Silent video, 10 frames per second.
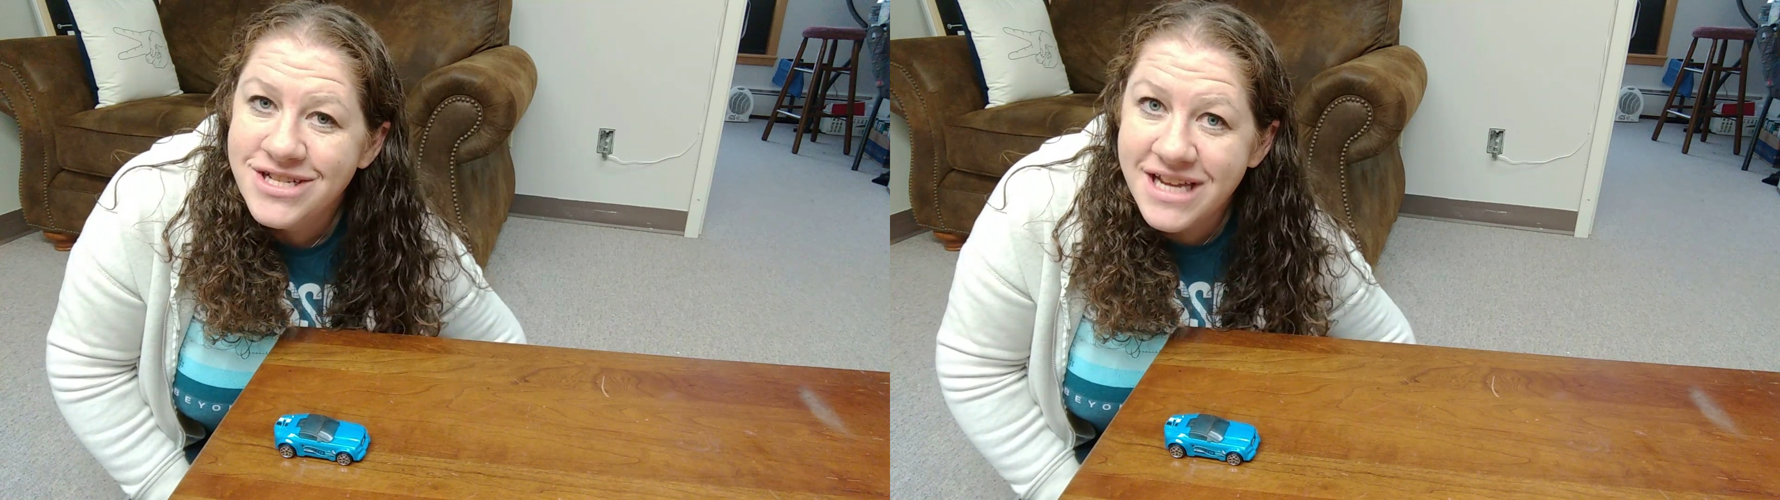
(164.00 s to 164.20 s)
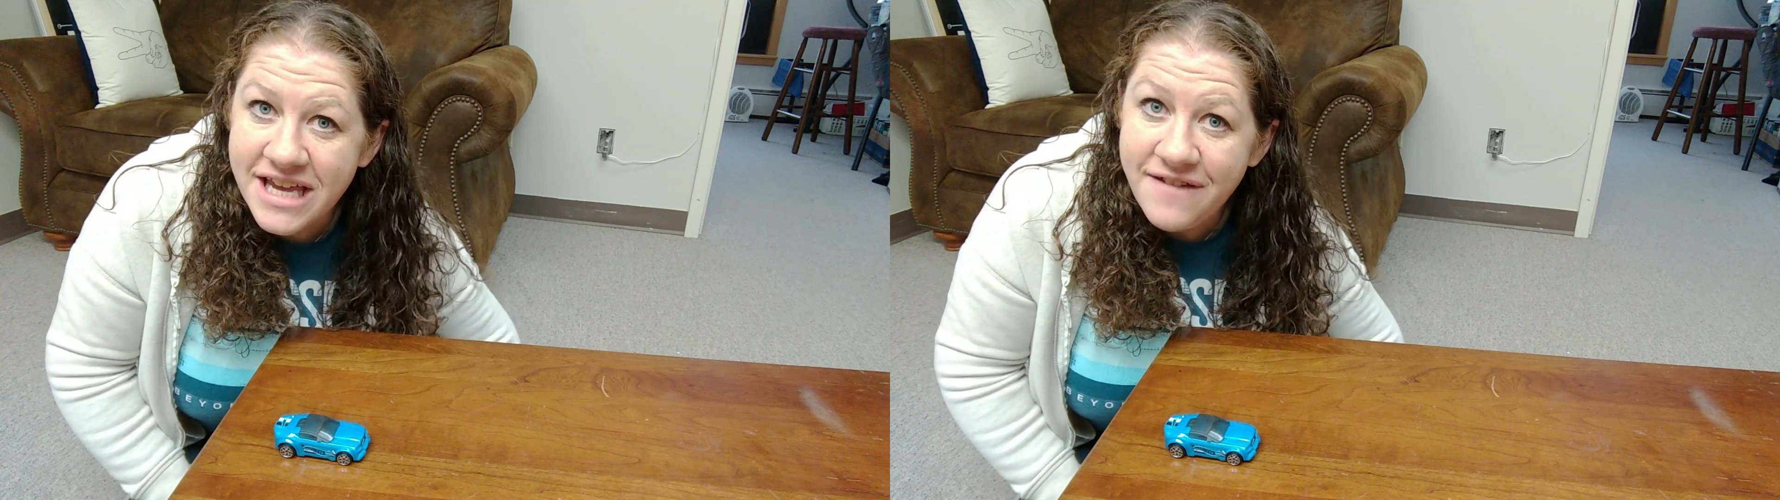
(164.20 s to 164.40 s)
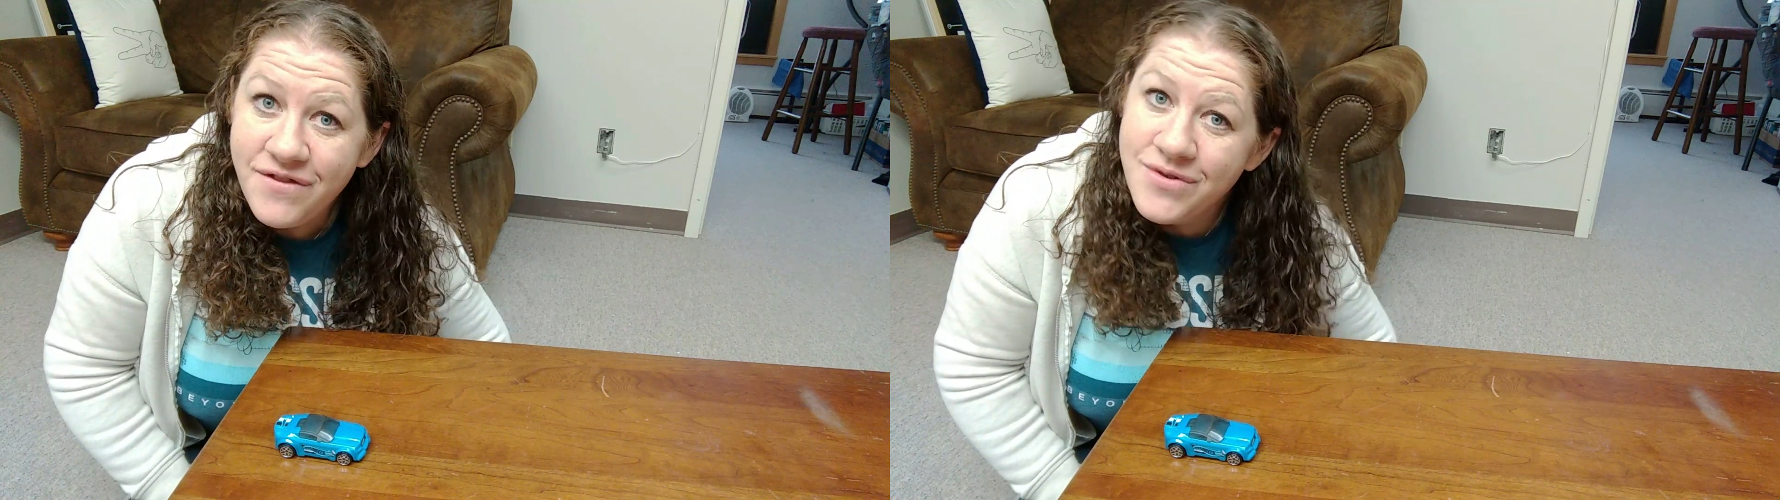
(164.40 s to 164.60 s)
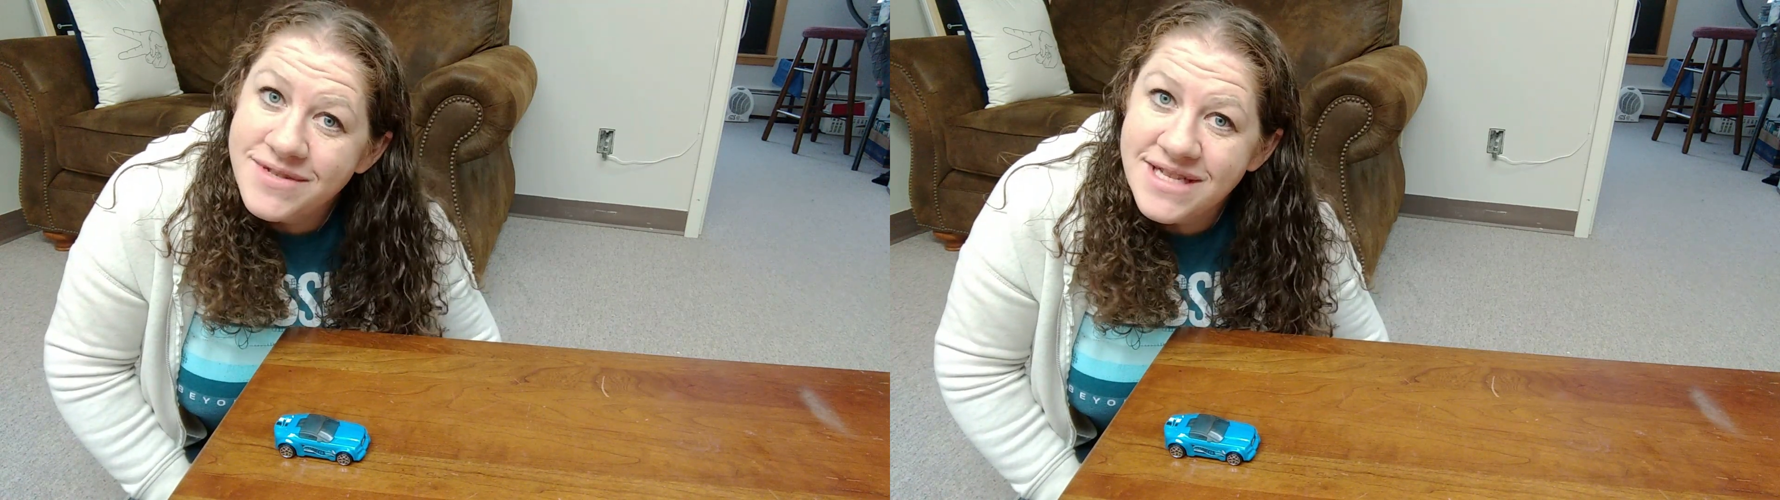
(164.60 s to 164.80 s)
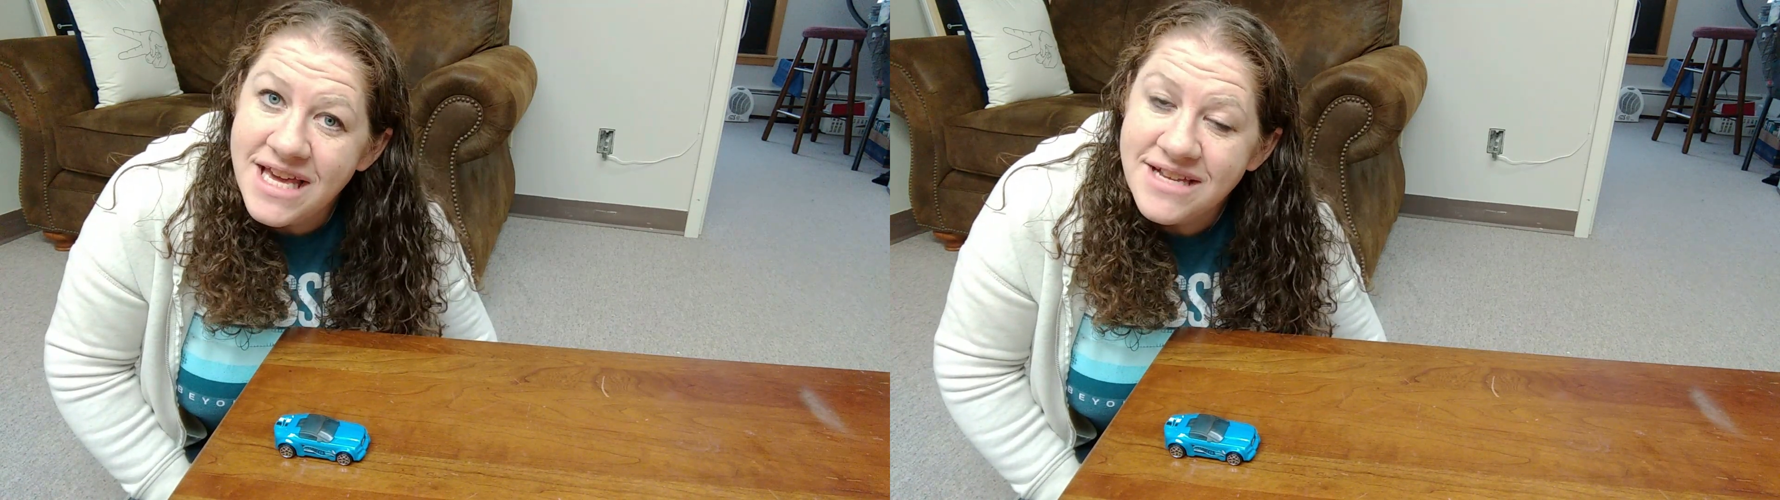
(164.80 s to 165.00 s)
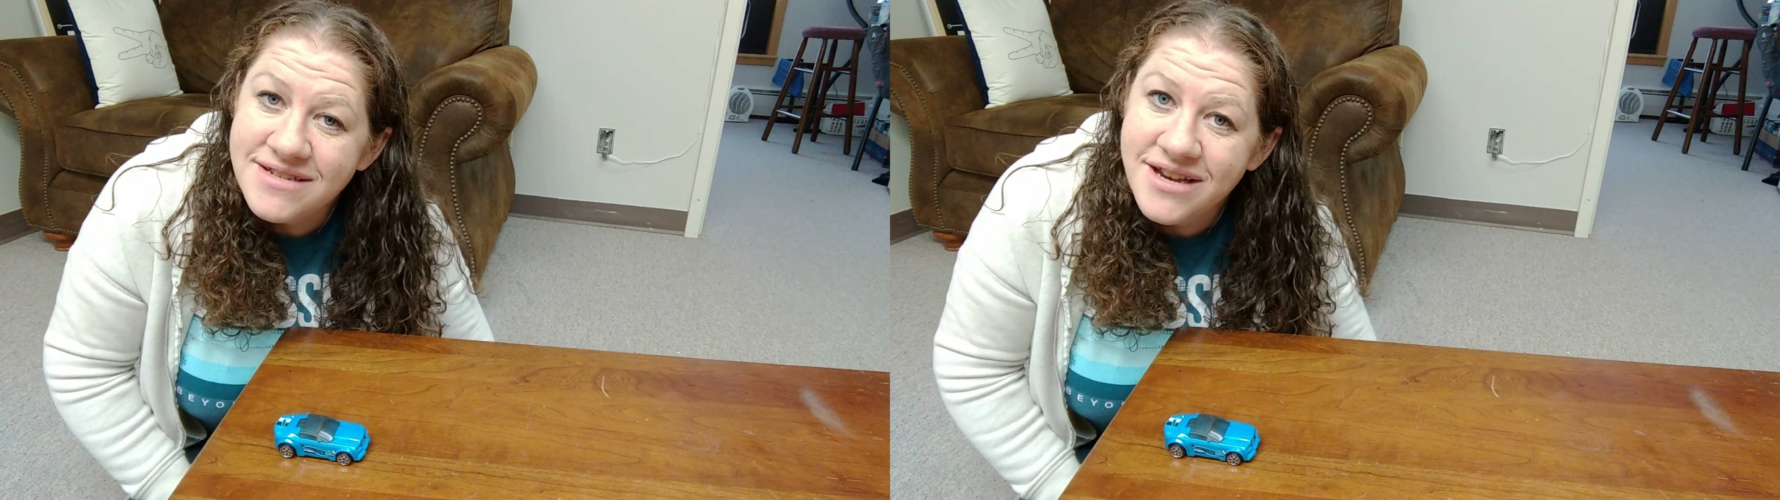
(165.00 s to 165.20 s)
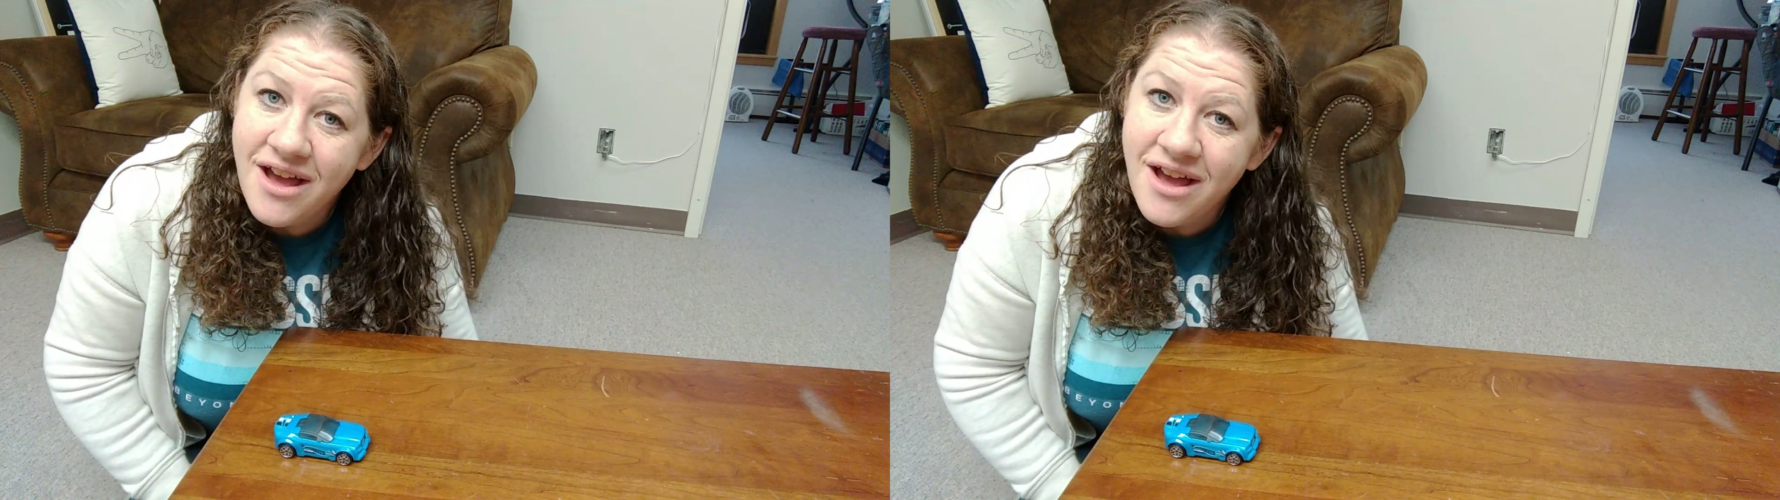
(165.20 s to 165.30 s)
to give those things to